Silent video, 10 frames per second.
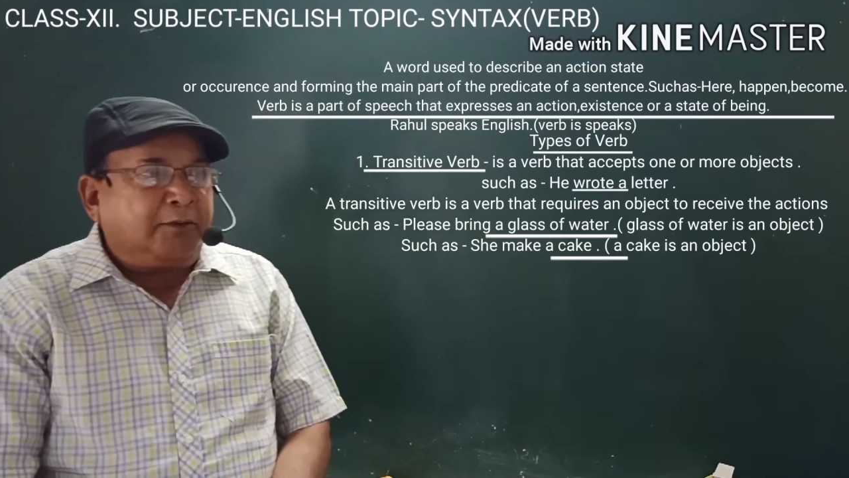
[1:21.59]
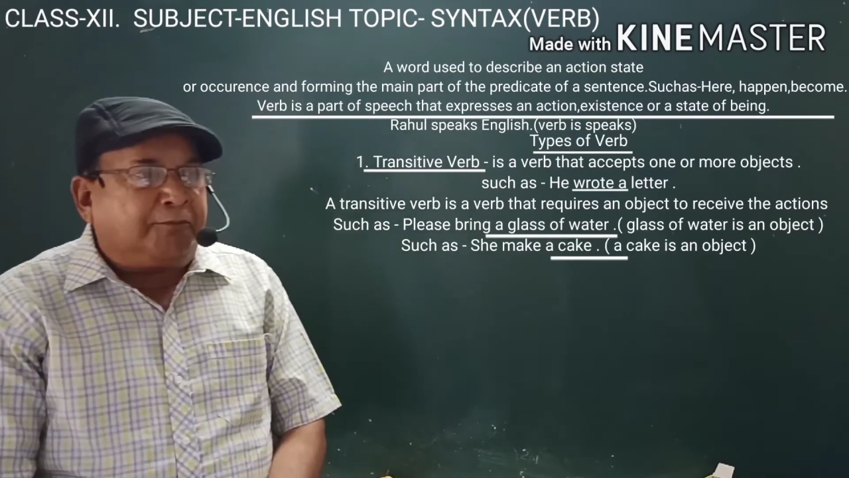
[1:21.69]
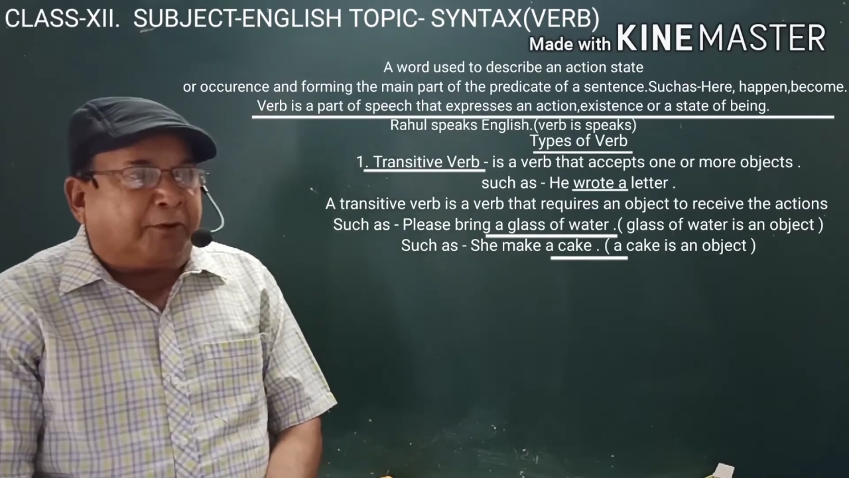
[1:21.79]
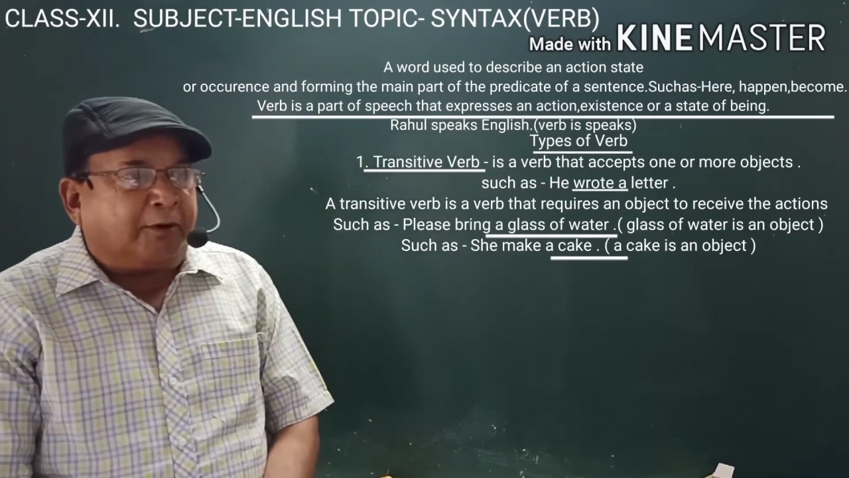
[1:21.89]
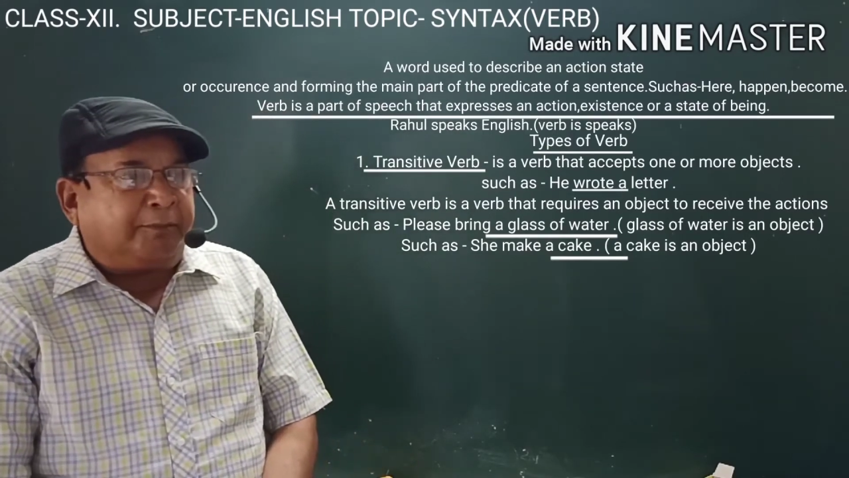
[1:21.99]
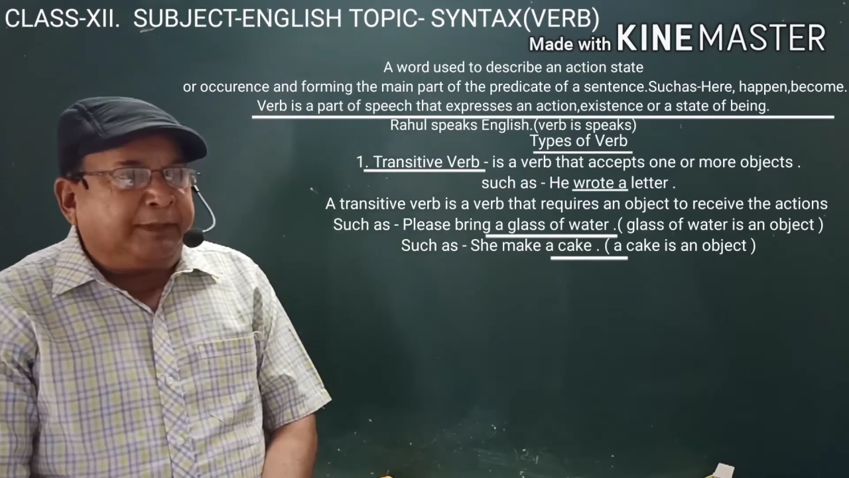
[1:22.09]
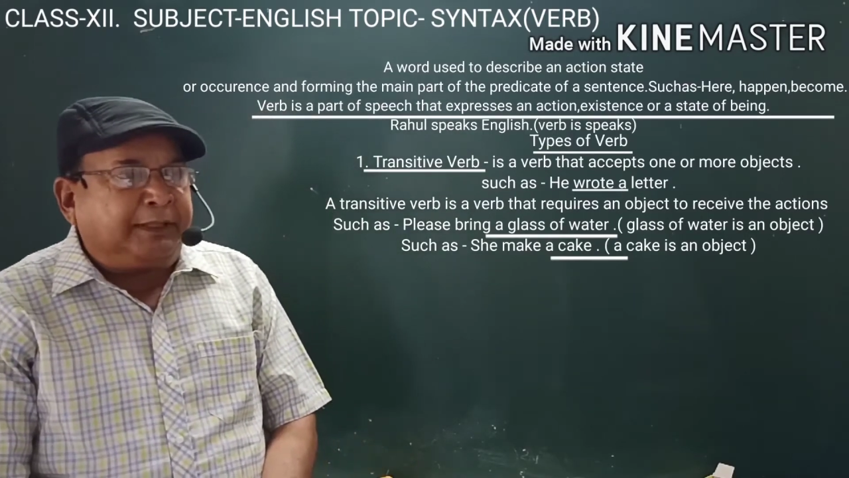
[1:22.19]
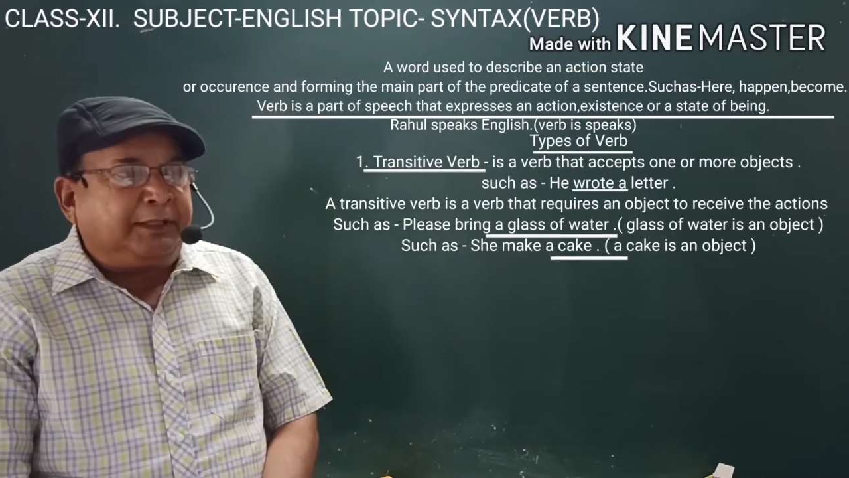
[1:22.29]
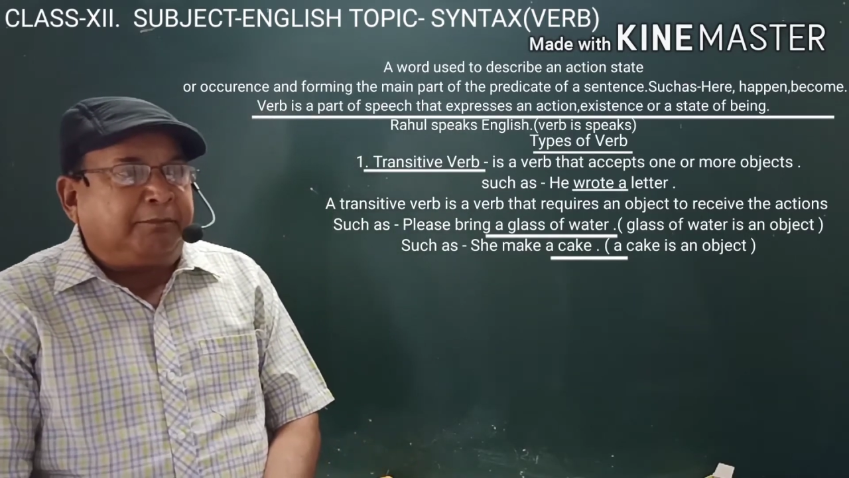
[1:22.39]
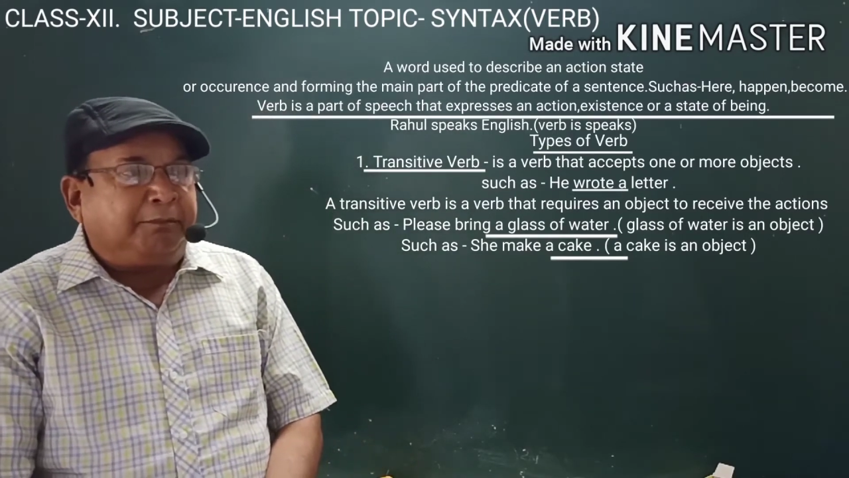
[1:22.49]

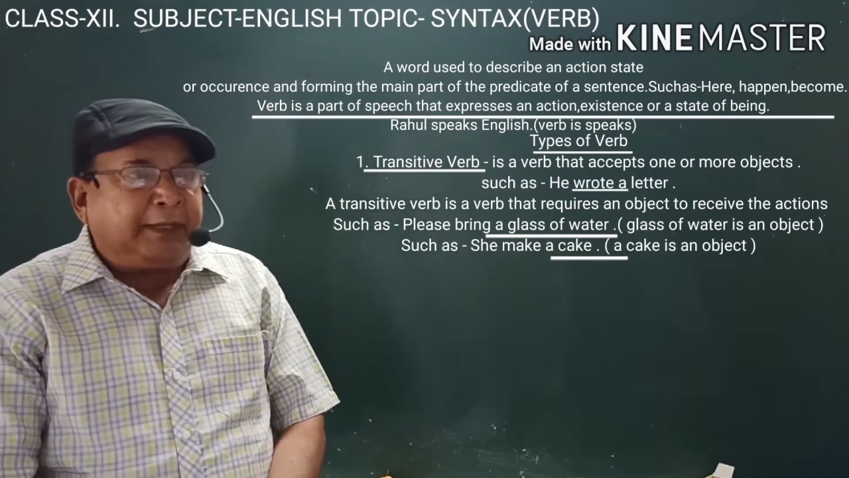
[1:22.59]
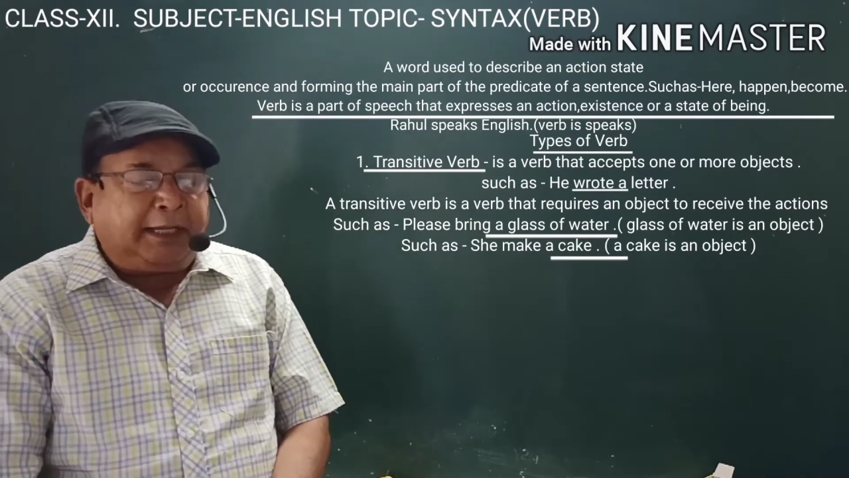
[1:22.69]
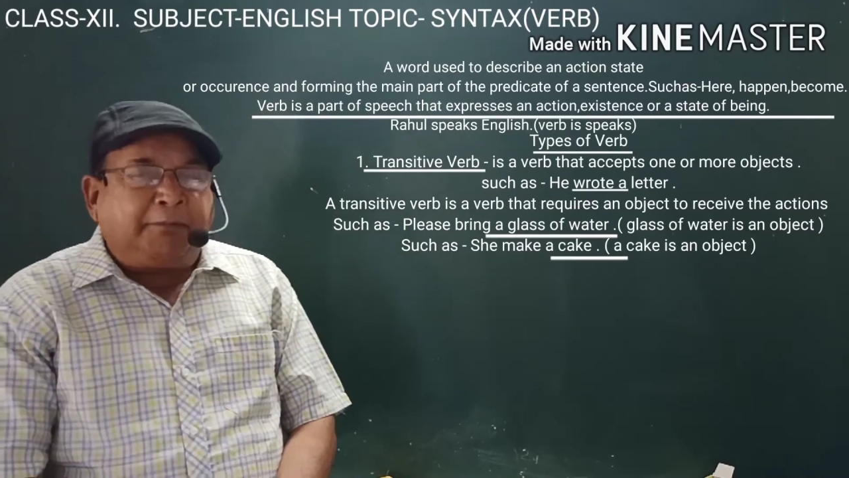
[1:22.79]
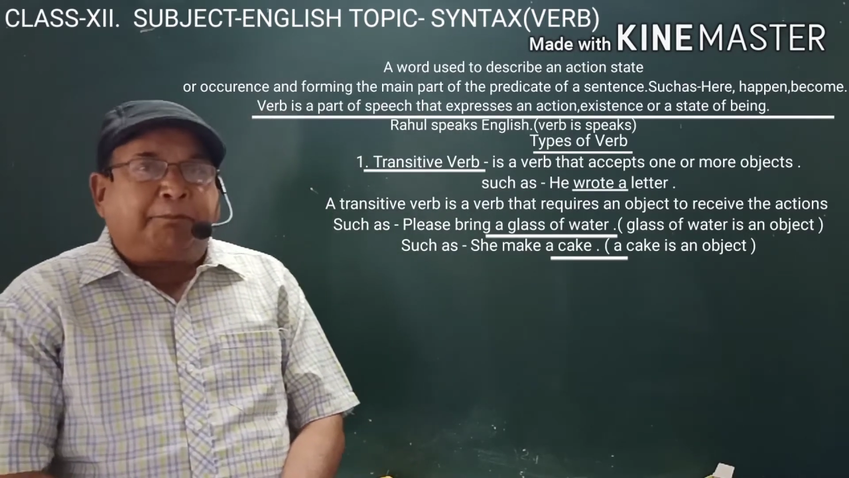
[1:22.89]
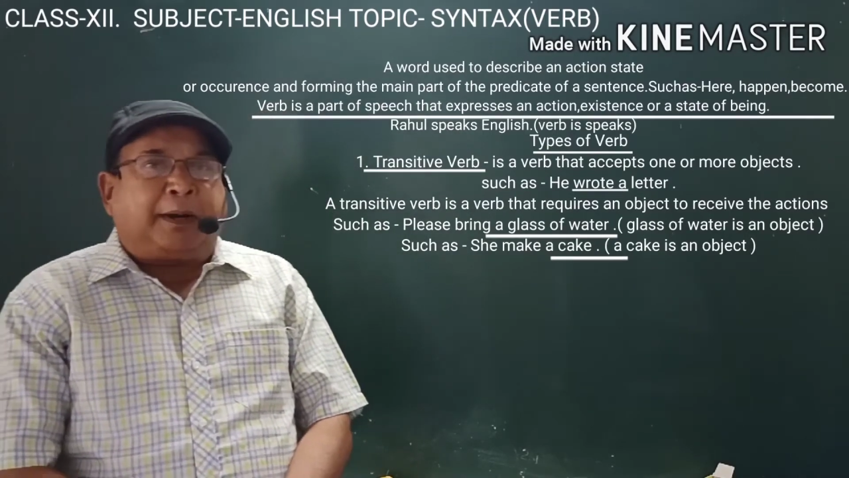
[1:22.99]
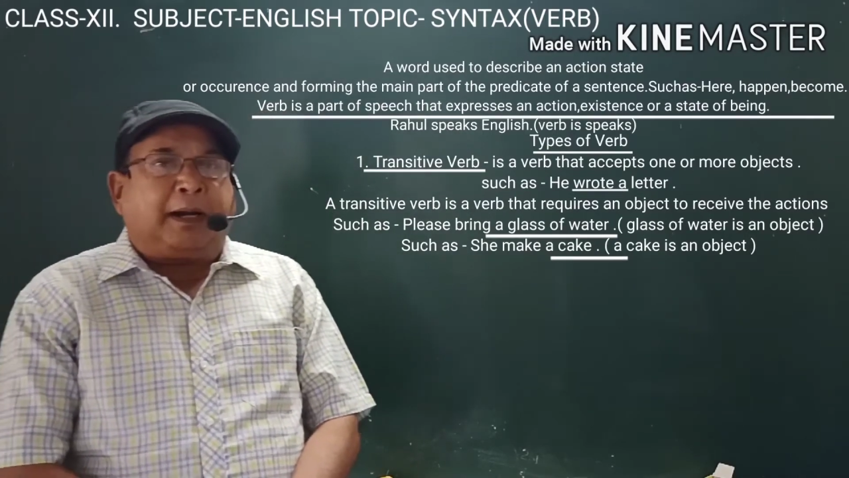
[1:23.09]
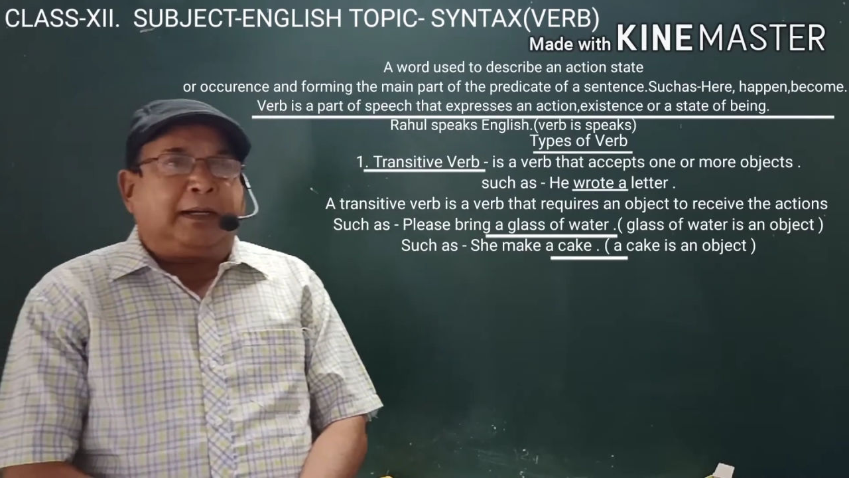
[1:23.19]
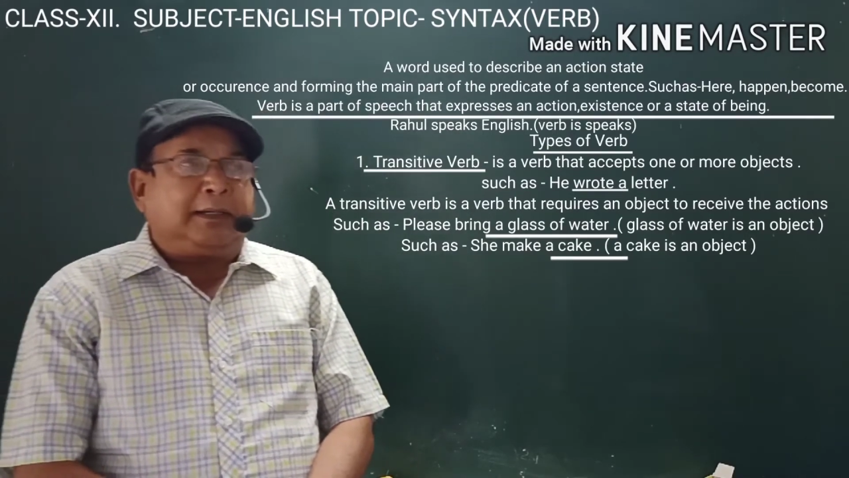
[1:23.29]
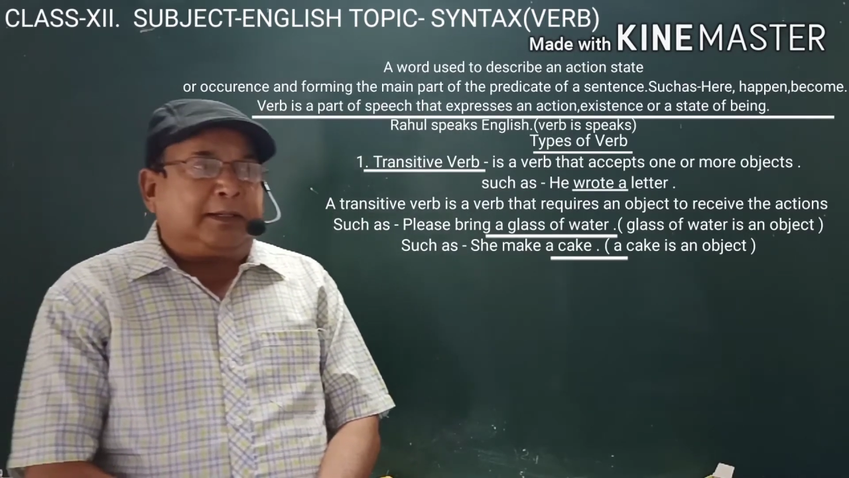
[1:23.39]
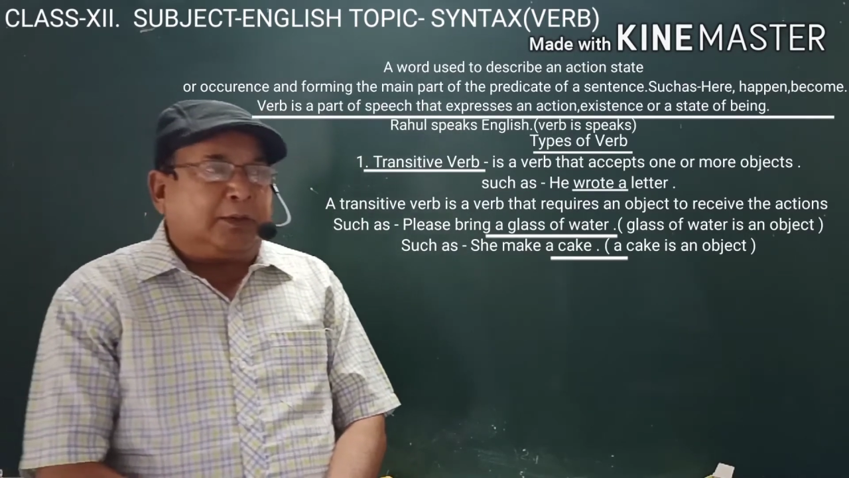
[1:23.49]
forming the main
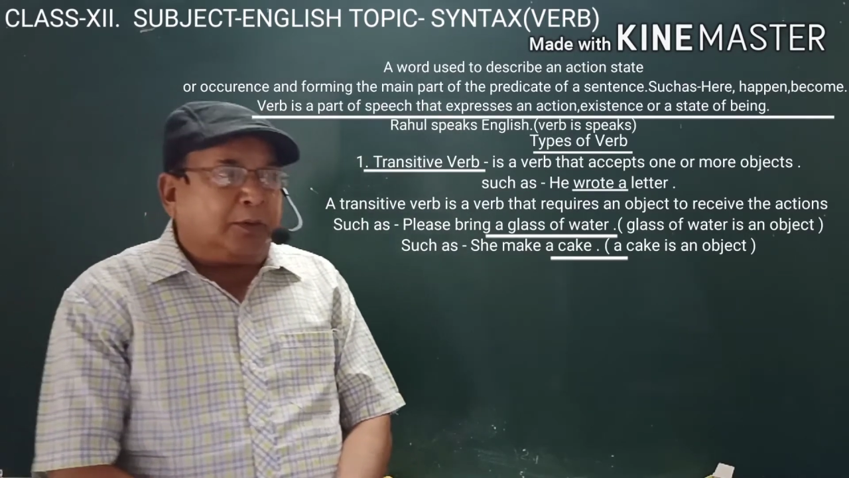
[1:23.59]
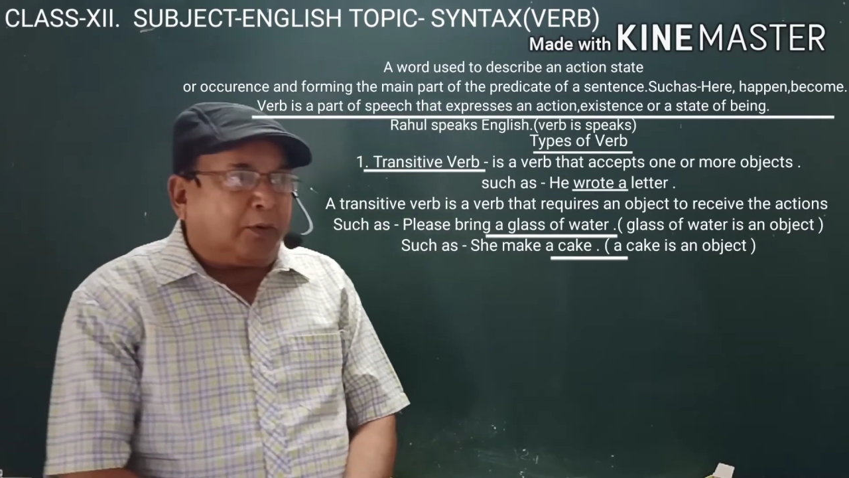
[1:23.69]
part